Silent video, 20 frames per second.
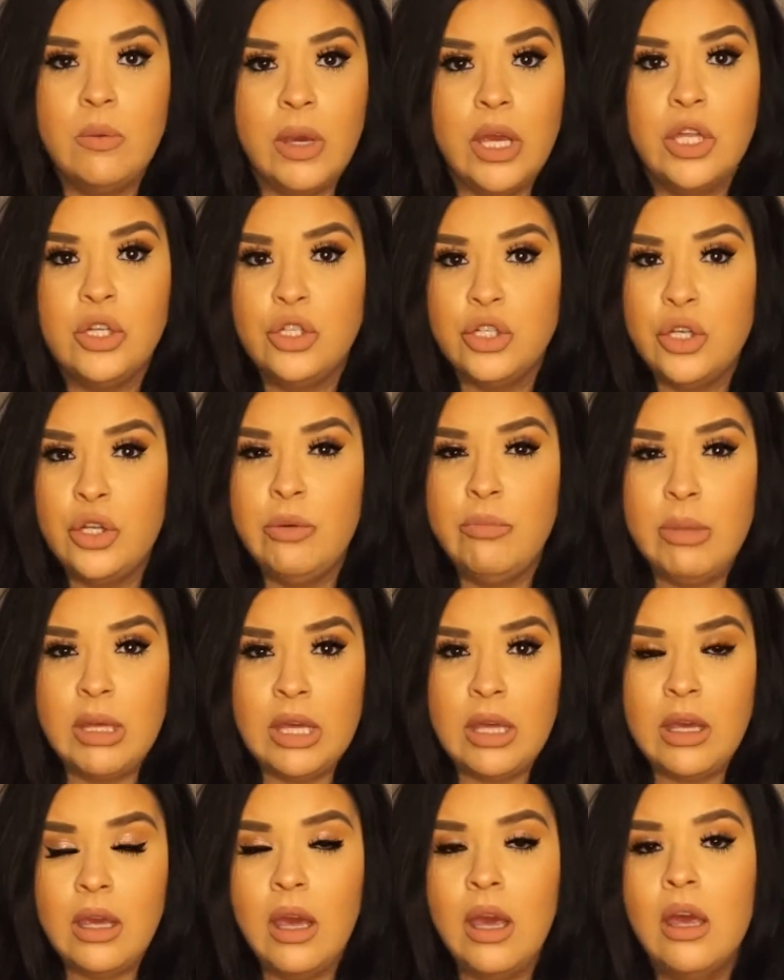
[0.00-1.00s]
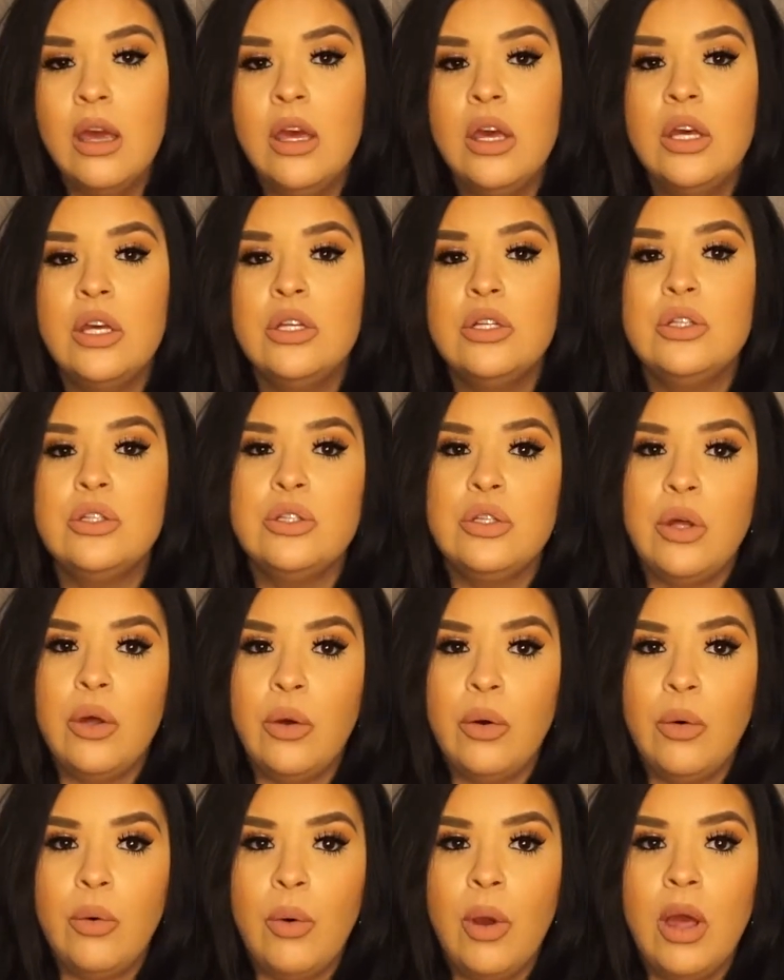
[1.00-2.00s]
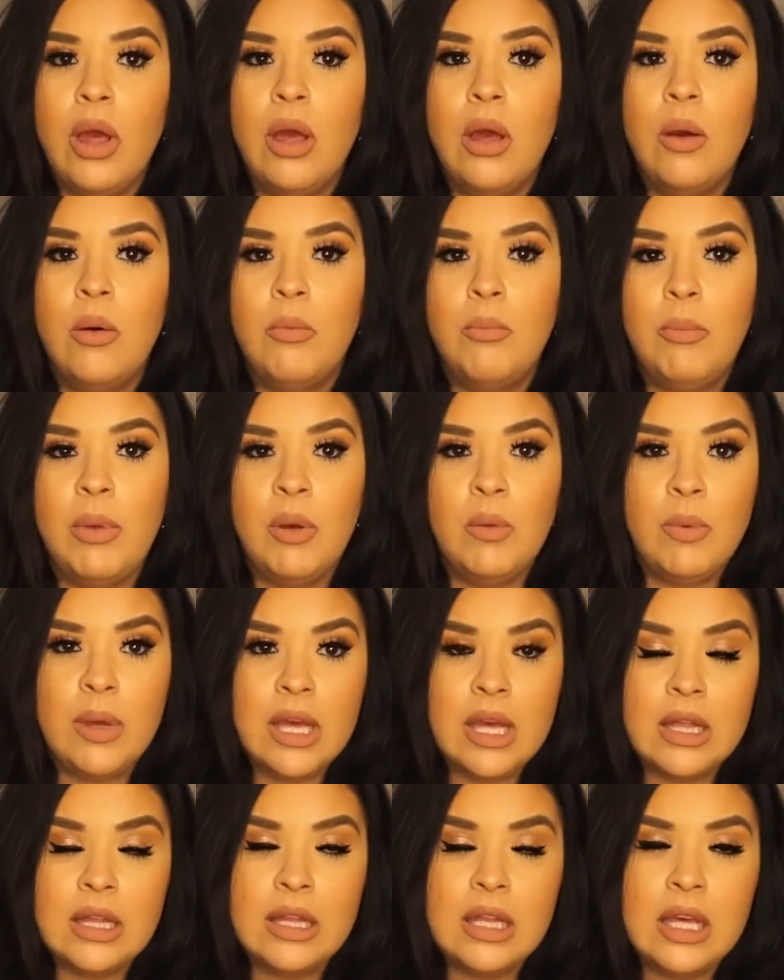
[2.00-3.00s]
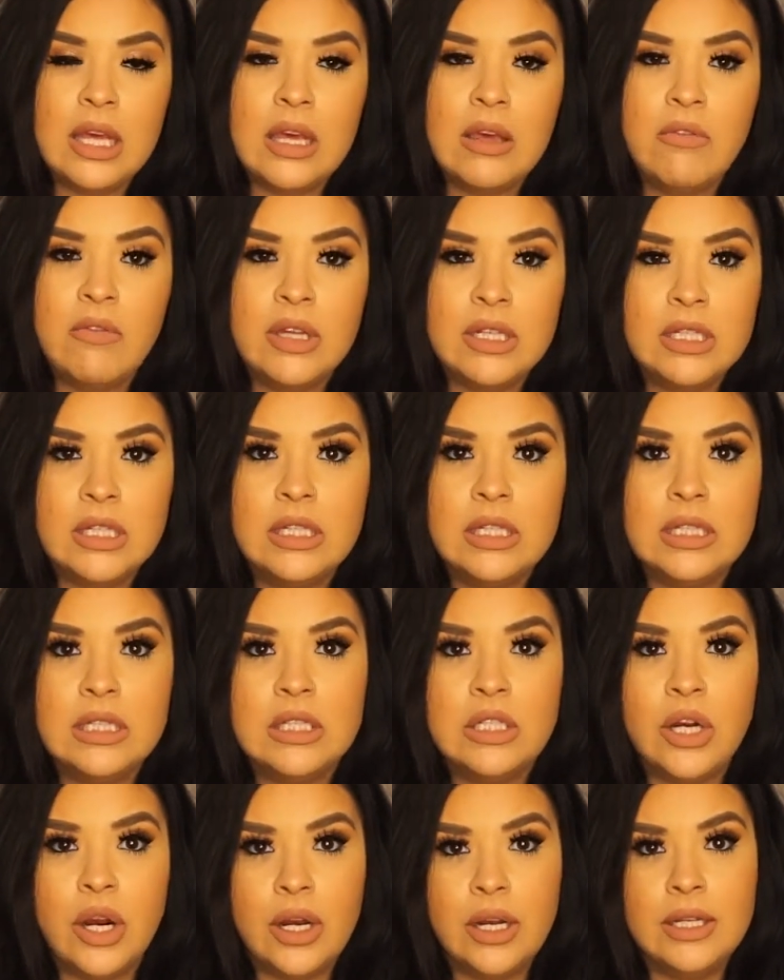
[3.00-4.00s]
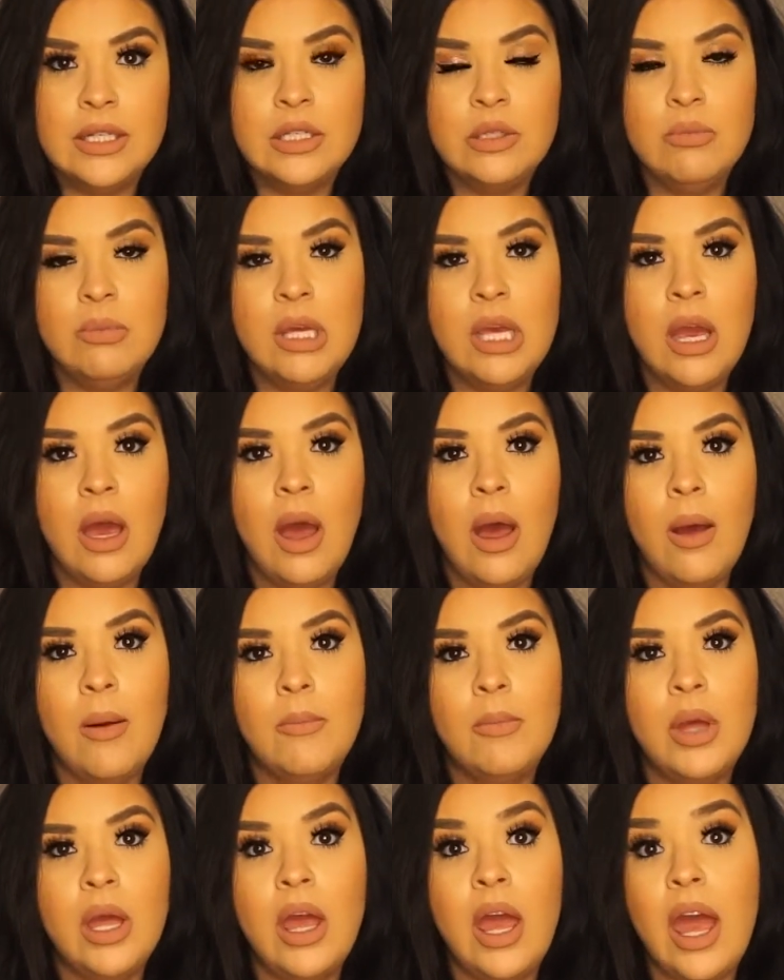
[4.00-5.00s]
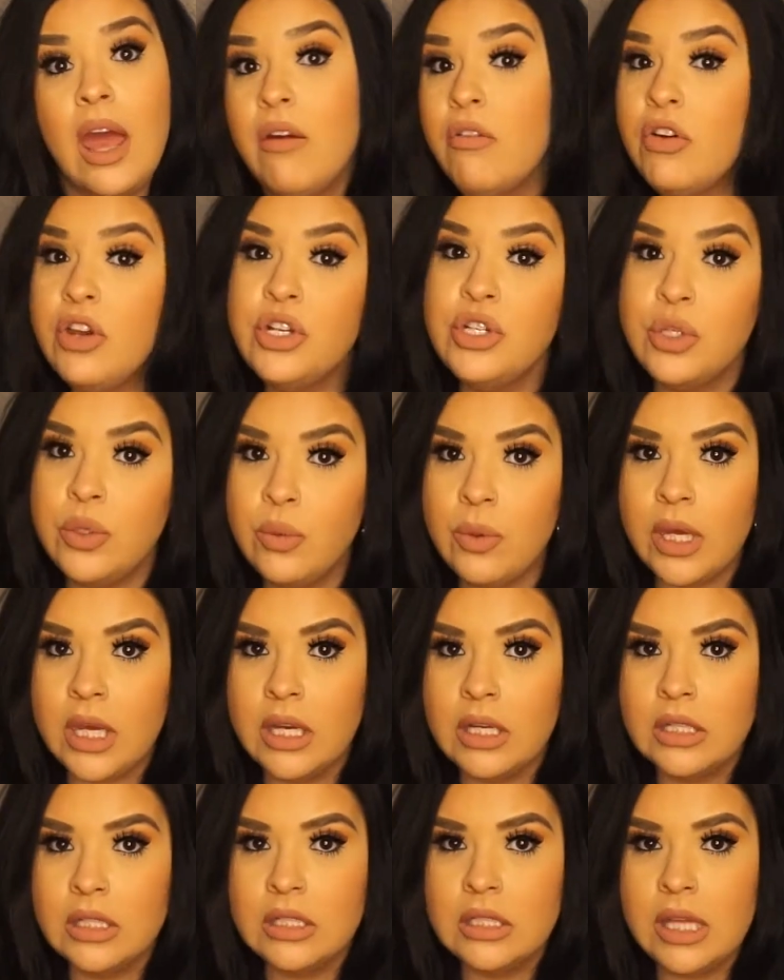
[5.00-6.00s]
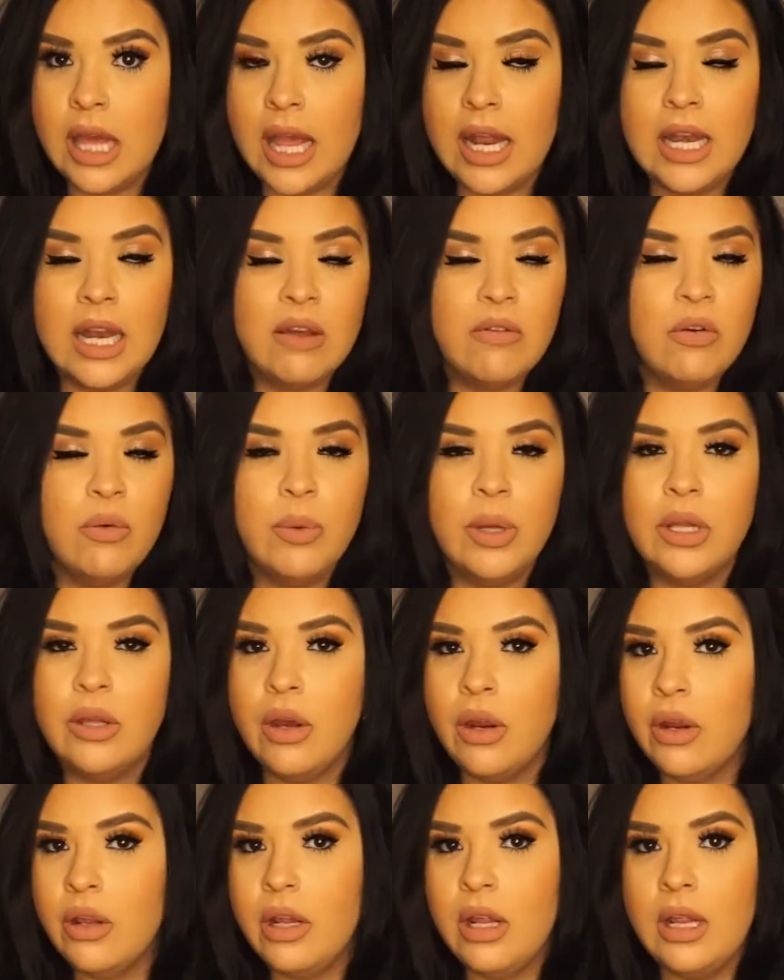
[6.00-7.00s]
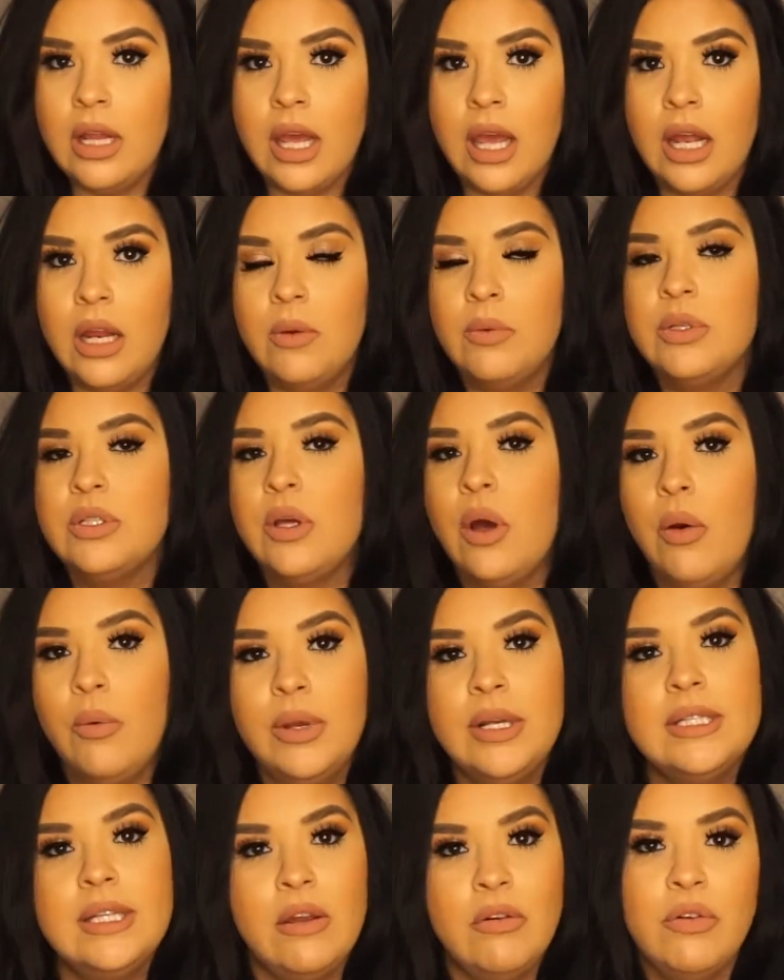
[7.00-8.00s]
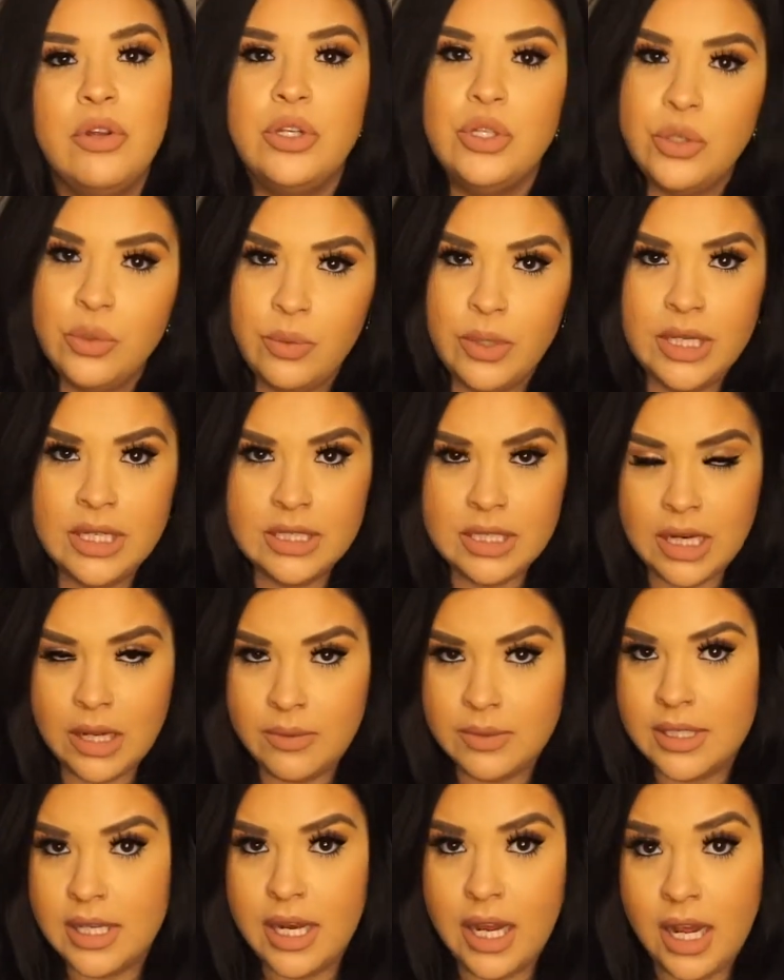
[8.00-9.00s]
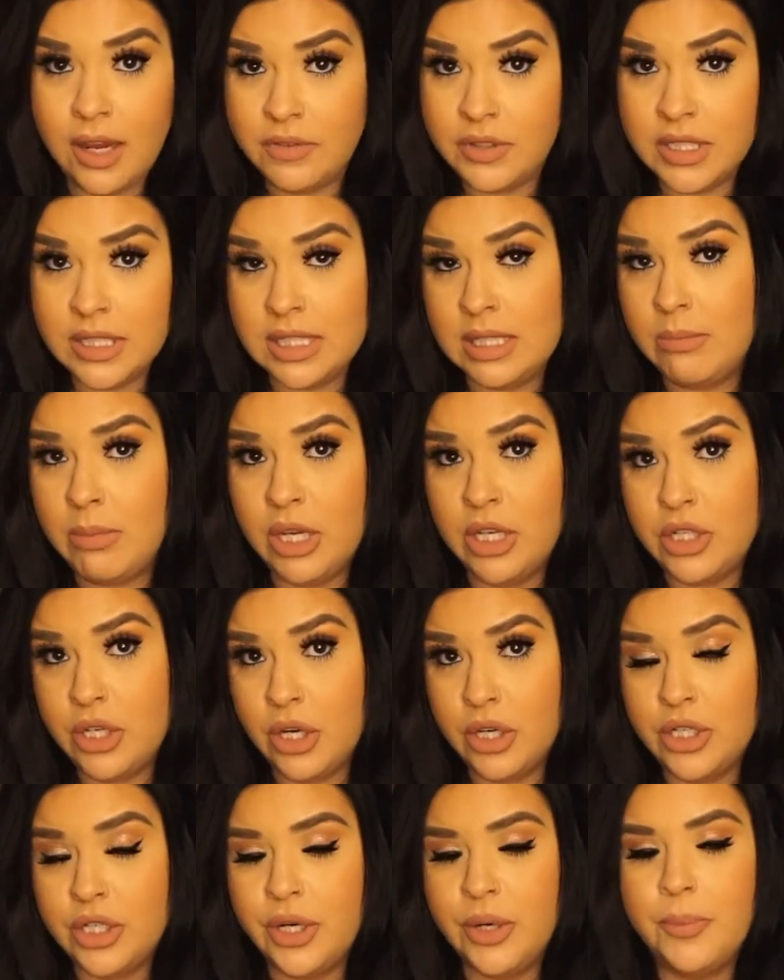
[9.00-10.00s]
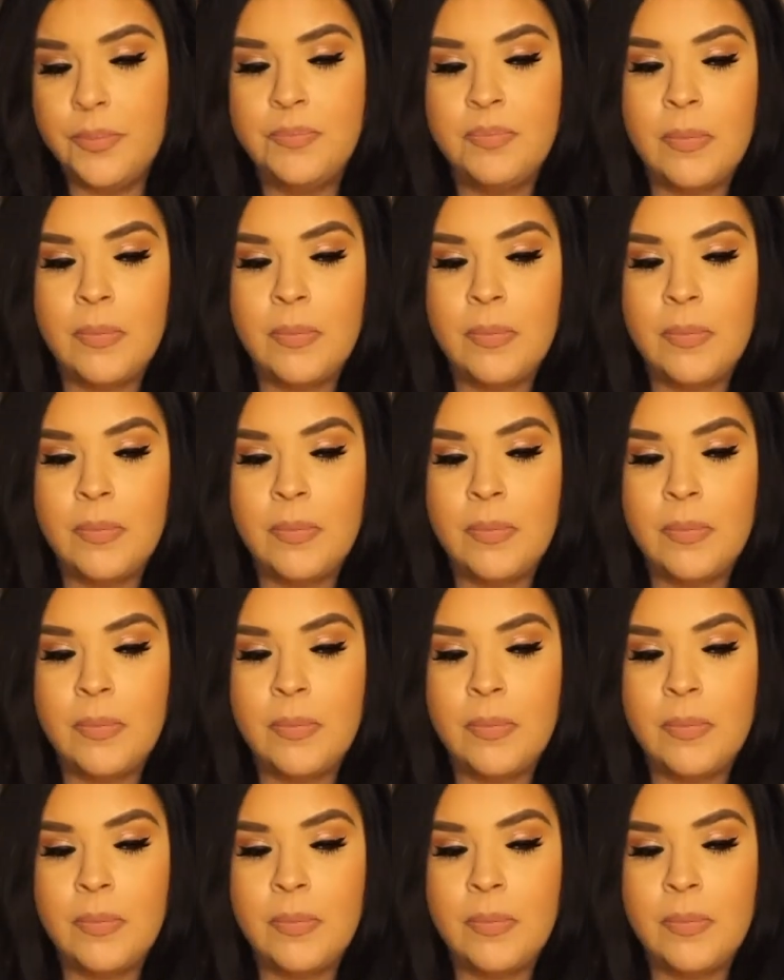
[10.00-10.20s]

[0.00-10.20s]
the way it should be. So my weekly visits started to become every 2 weeks. It never went longer than that. It was always every 2 weeks that I was gonna have to see my doctor.